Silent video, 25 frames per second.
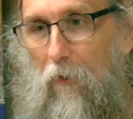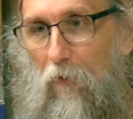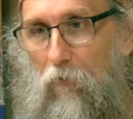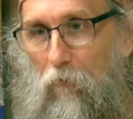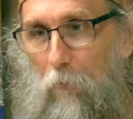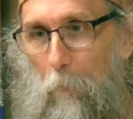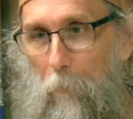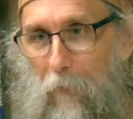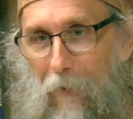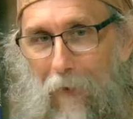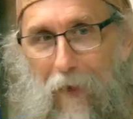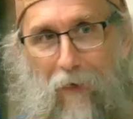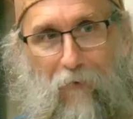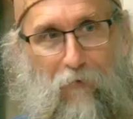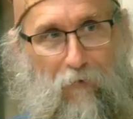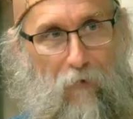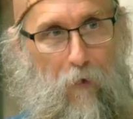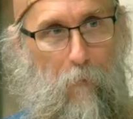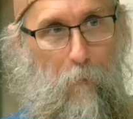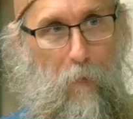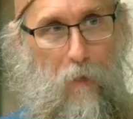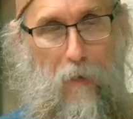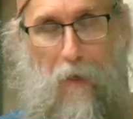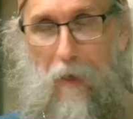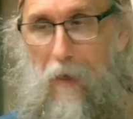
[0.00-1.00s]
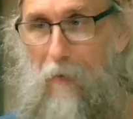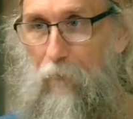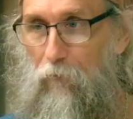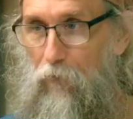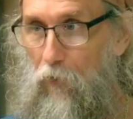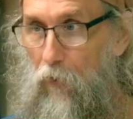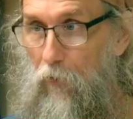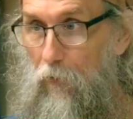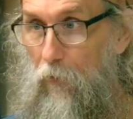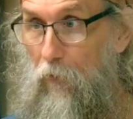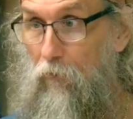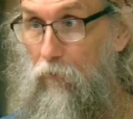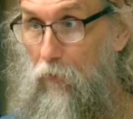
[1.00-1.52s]
has blessed him, and they have
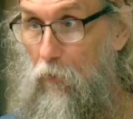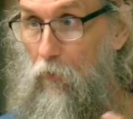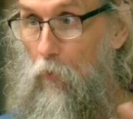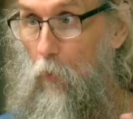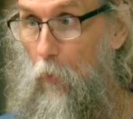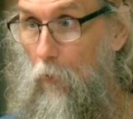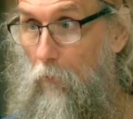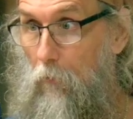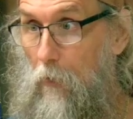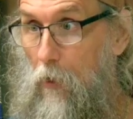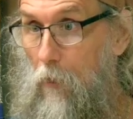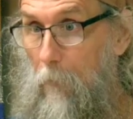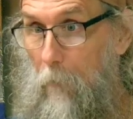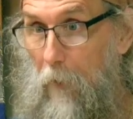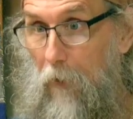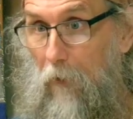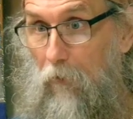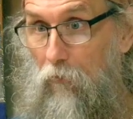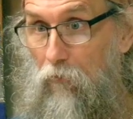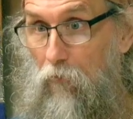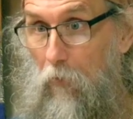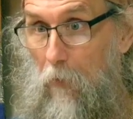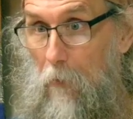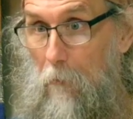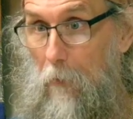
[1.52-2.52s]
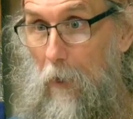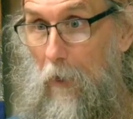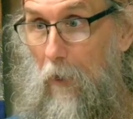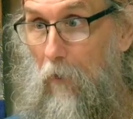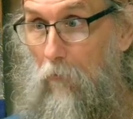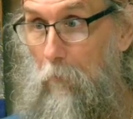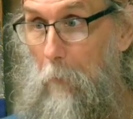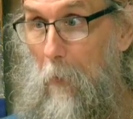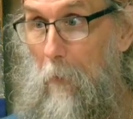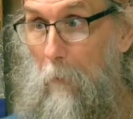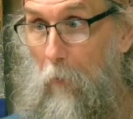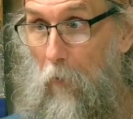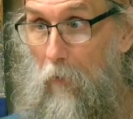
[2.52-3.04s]
turned this into a real ministry because
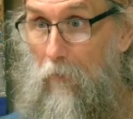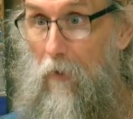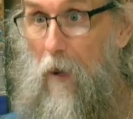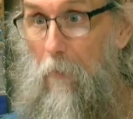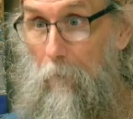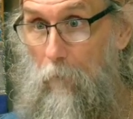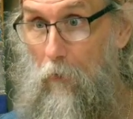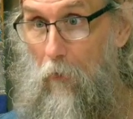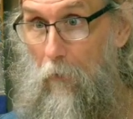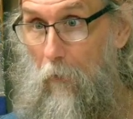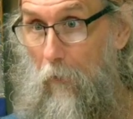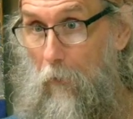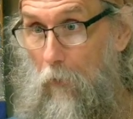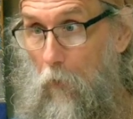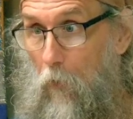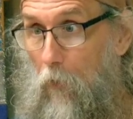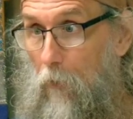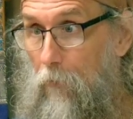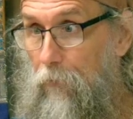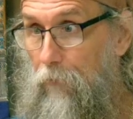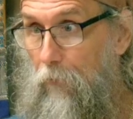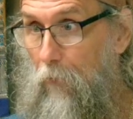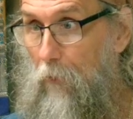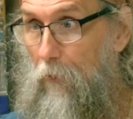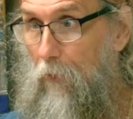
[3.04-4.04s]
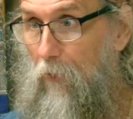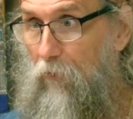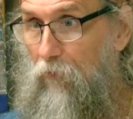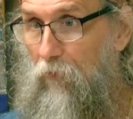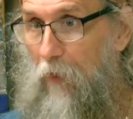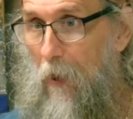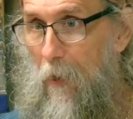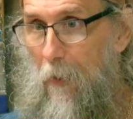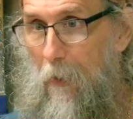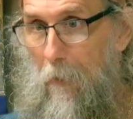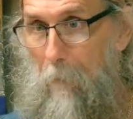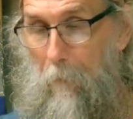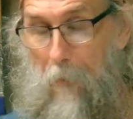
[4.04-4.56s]
people have come to the Lord through this,
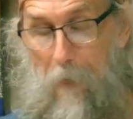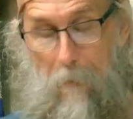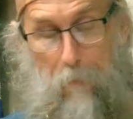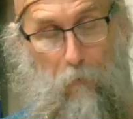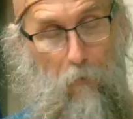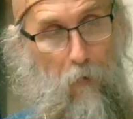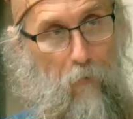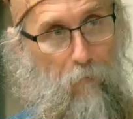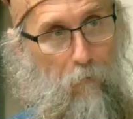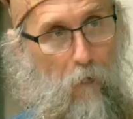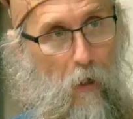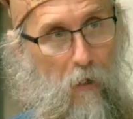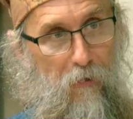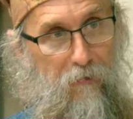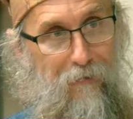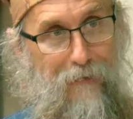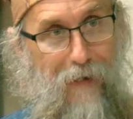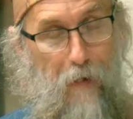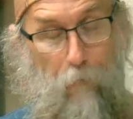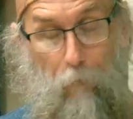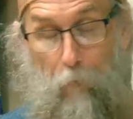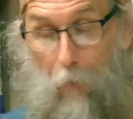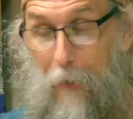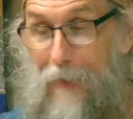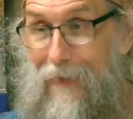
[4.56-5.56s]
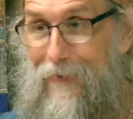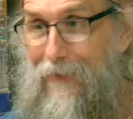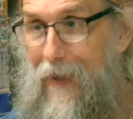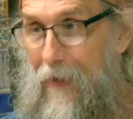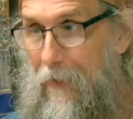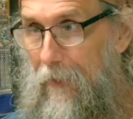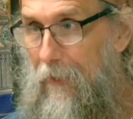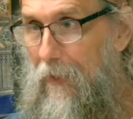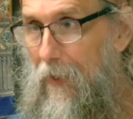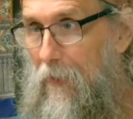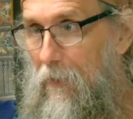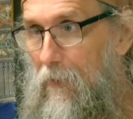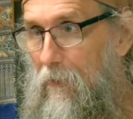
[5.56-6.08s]
people have
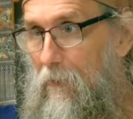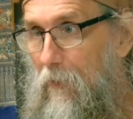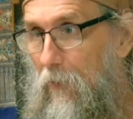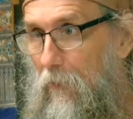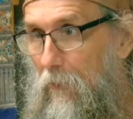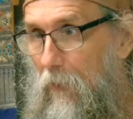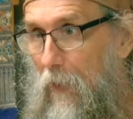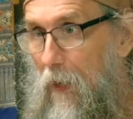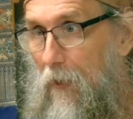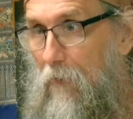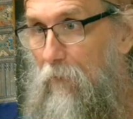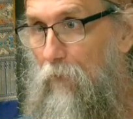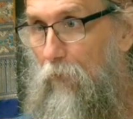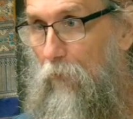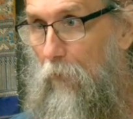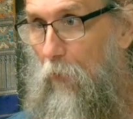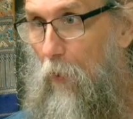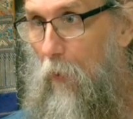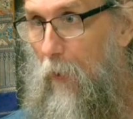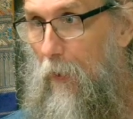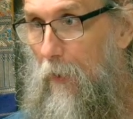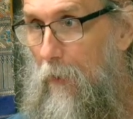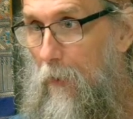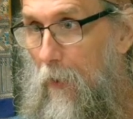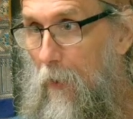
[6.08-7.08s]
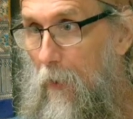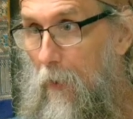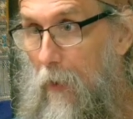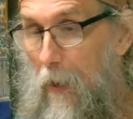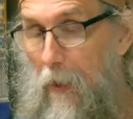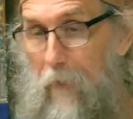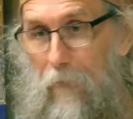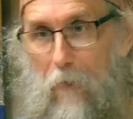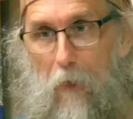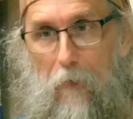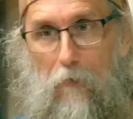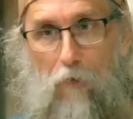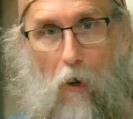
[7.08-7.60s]
rededicated their life through it,
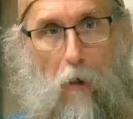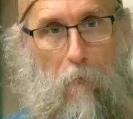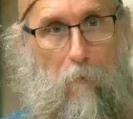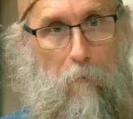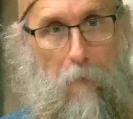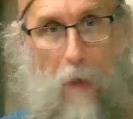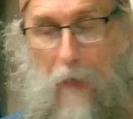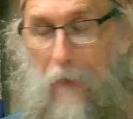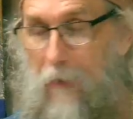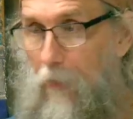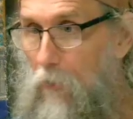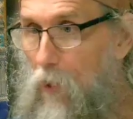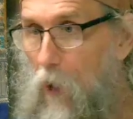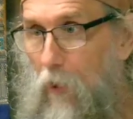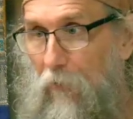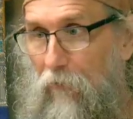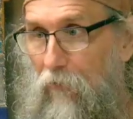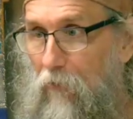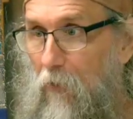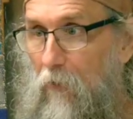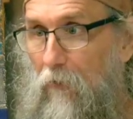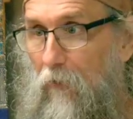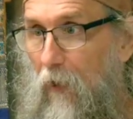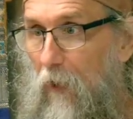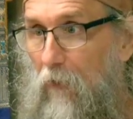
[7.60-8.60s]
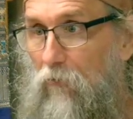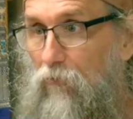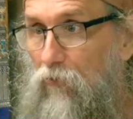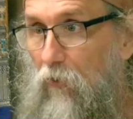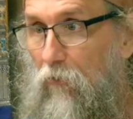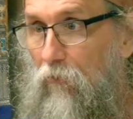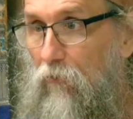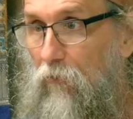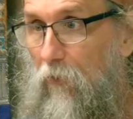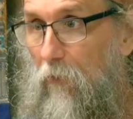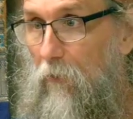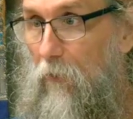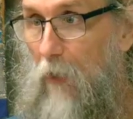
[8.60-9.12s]
and they don't make it
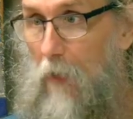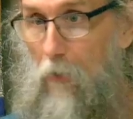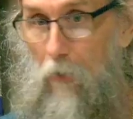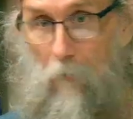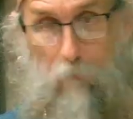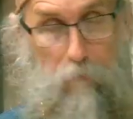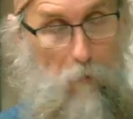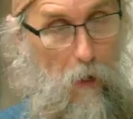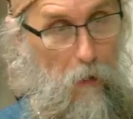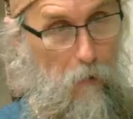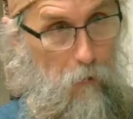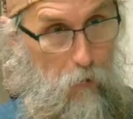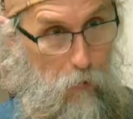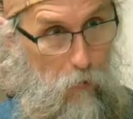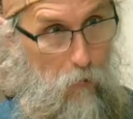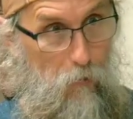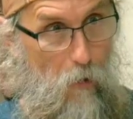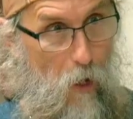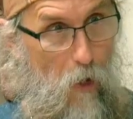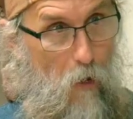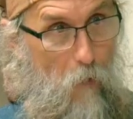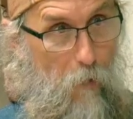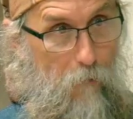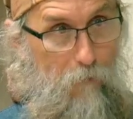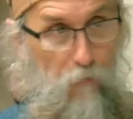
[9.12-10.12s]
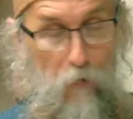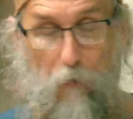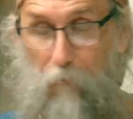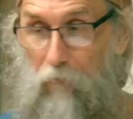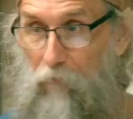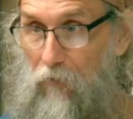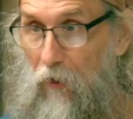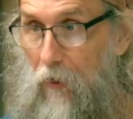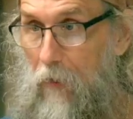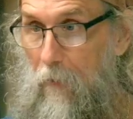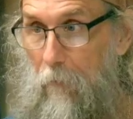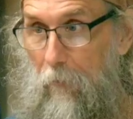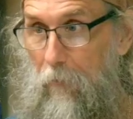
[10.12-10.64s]
ostentatious. They don't, none, you know, if you've
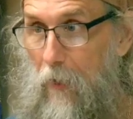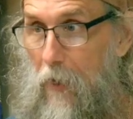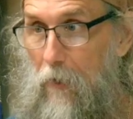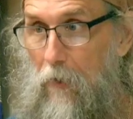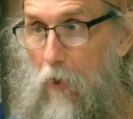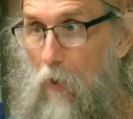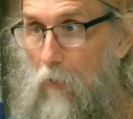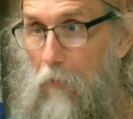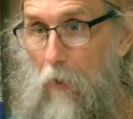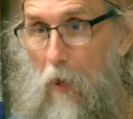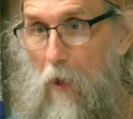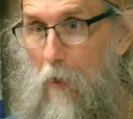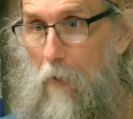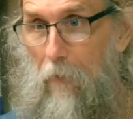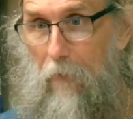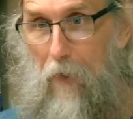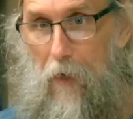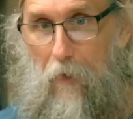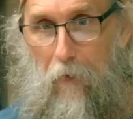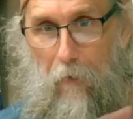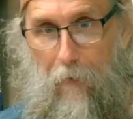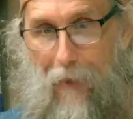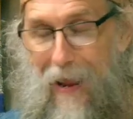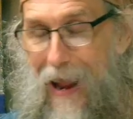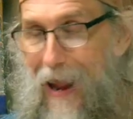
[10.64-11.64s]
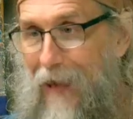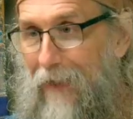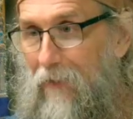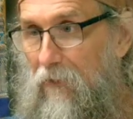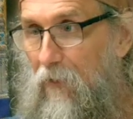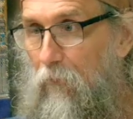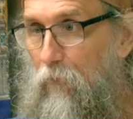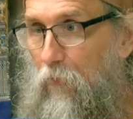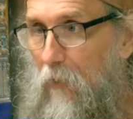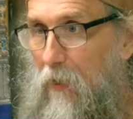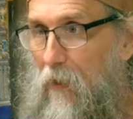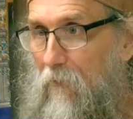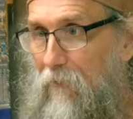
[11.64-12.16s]
seen them, they don't they don't
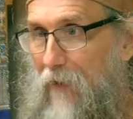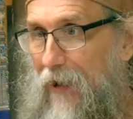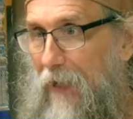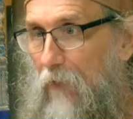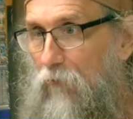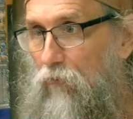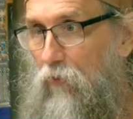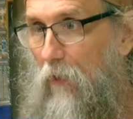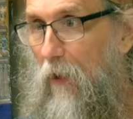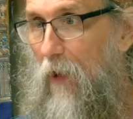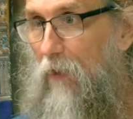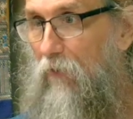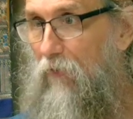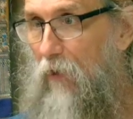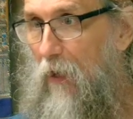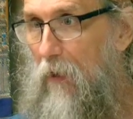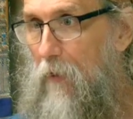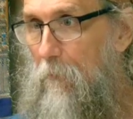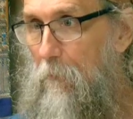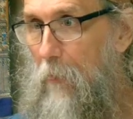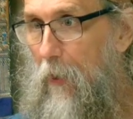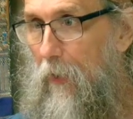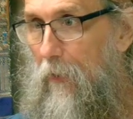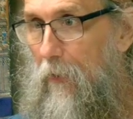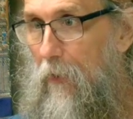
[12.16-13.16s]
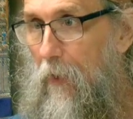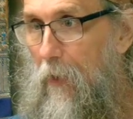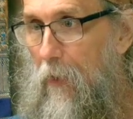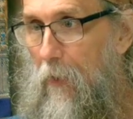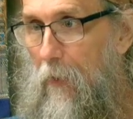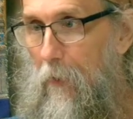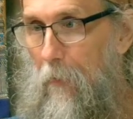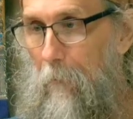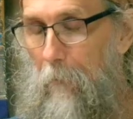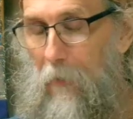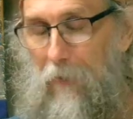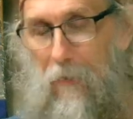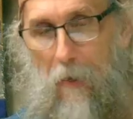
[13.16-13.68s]
actively evangelize anybody,
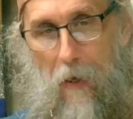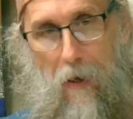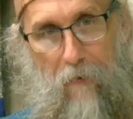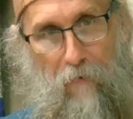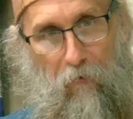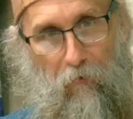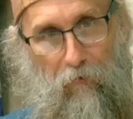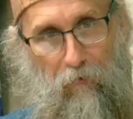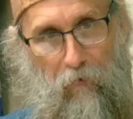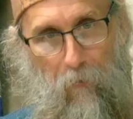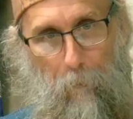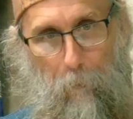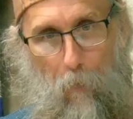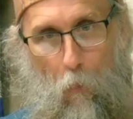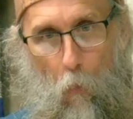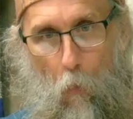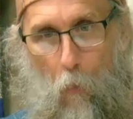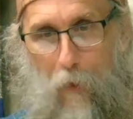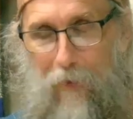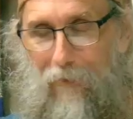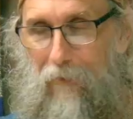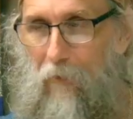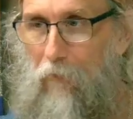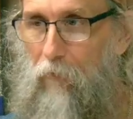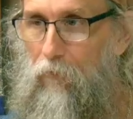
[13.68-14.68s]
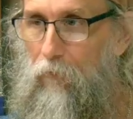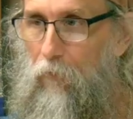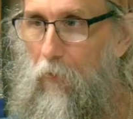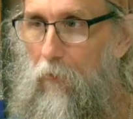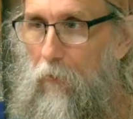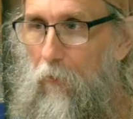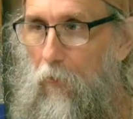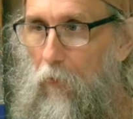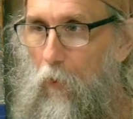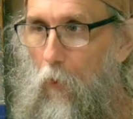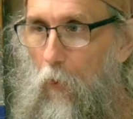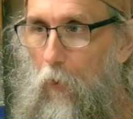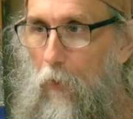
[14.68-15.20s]
but they have a simple witness for
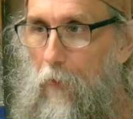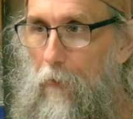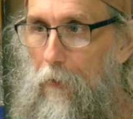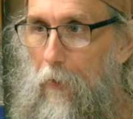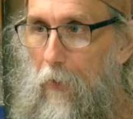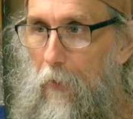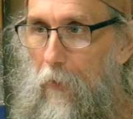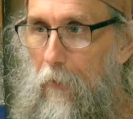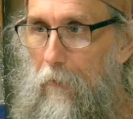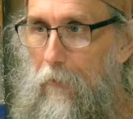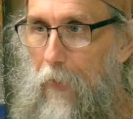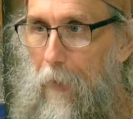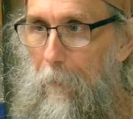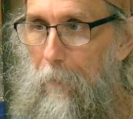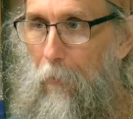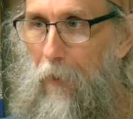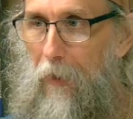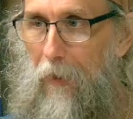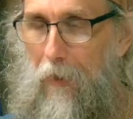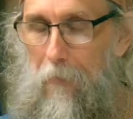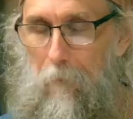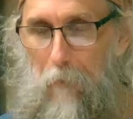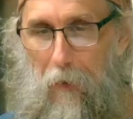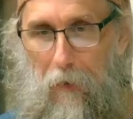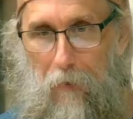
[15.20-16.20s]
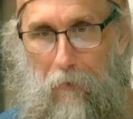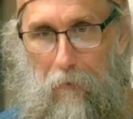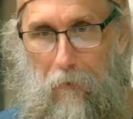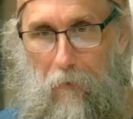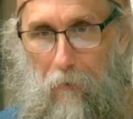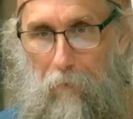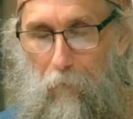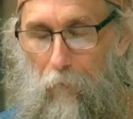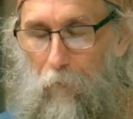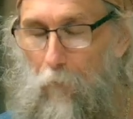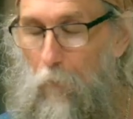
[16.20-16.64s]
the Lord. They bring him in